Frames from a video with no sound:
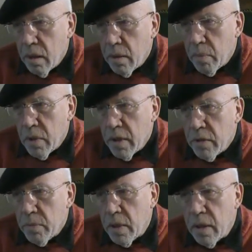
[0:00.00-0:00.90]
and the
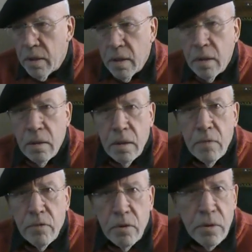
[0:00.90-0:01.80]
placeman then
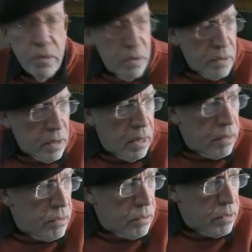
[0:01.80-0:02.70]
influences the
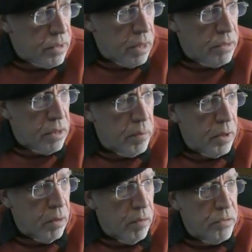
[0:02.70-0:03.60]
council to sell
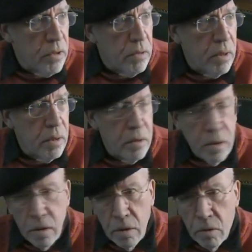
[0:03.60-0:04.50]
something off so that
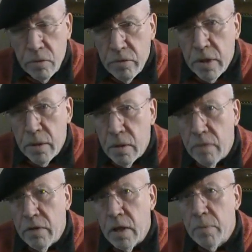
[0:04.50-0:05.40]
your friend, the
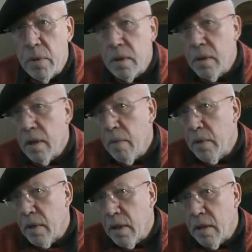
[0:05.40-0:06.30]
developer, can come
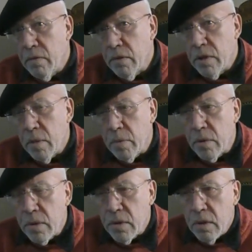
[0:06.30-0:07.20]
in and get it for
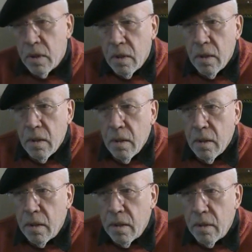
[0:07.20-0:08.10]
tuppence,
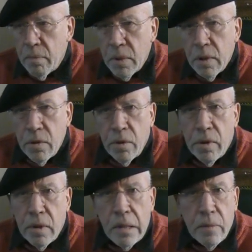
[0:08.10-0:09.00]
and then build
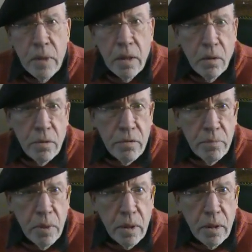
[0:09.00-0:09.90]
on it and make lots
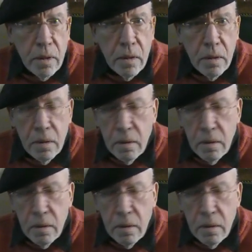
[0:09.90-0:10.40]
of money.